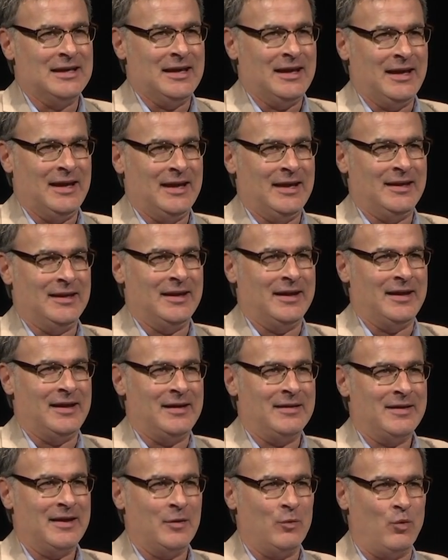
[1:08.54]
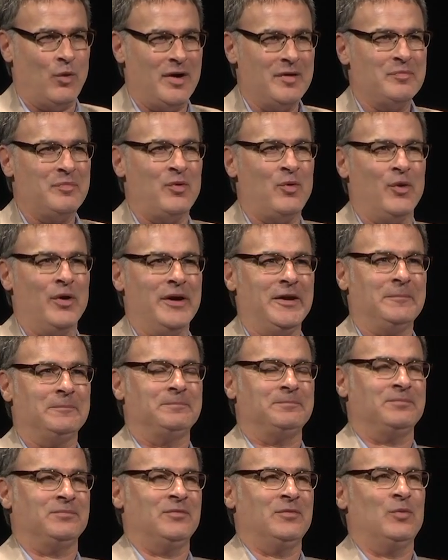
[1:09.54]
And at one point,
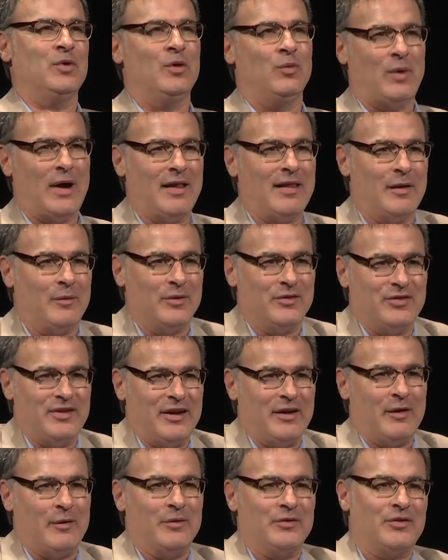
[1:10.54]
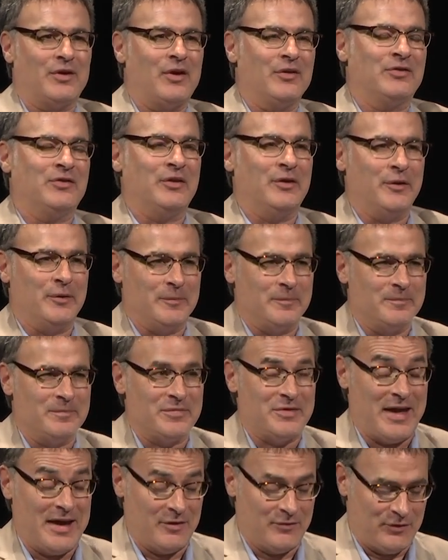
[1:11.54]
while I was there, I was also
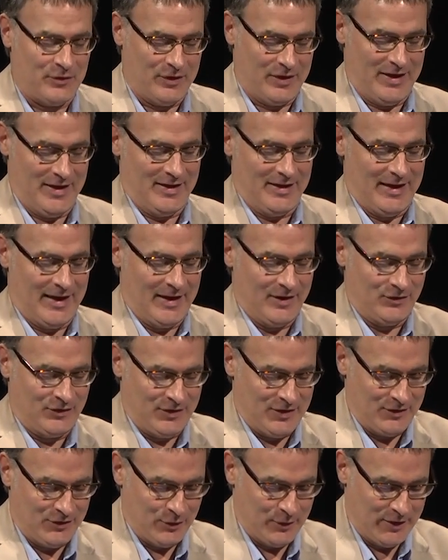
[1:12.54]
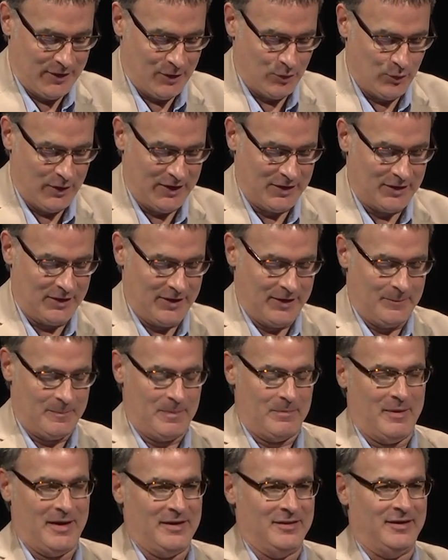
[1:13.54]
thankfully engaged in doing a weekly
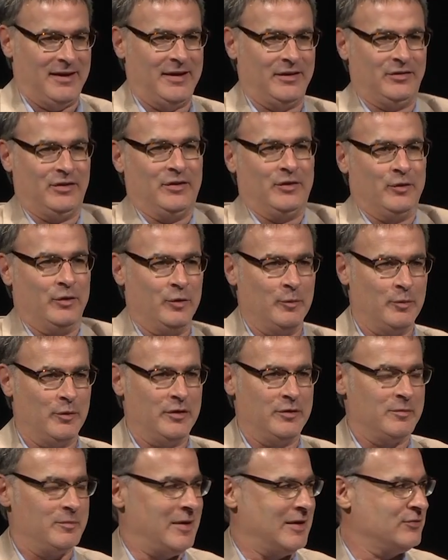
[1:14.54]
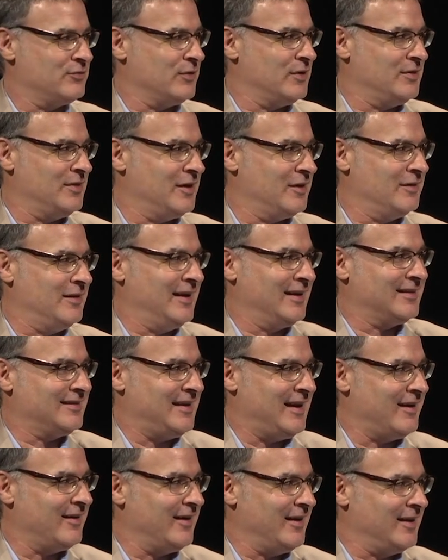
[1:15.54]
meditation group with my friend there, Nick
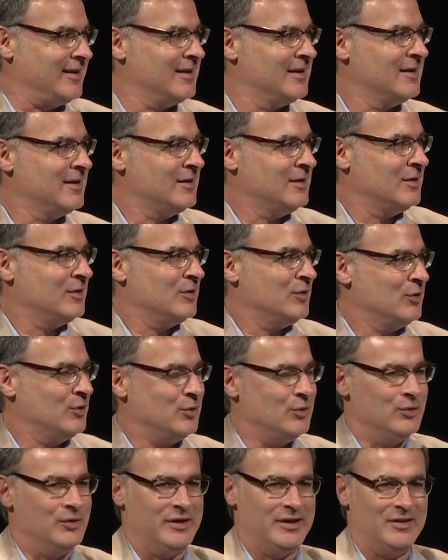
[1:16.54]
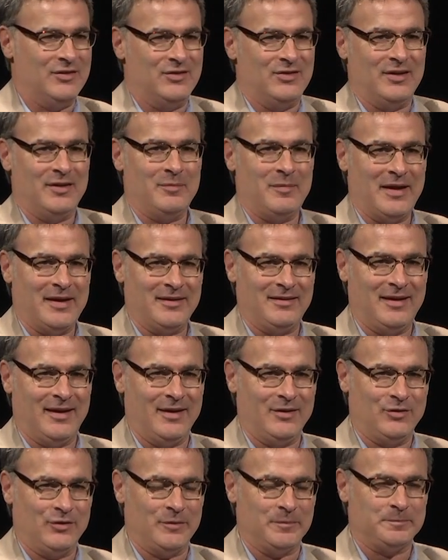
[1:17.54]
Terry, who leads in
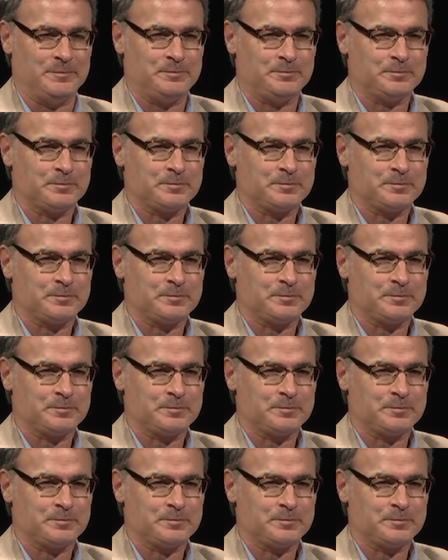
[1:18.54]
meditation.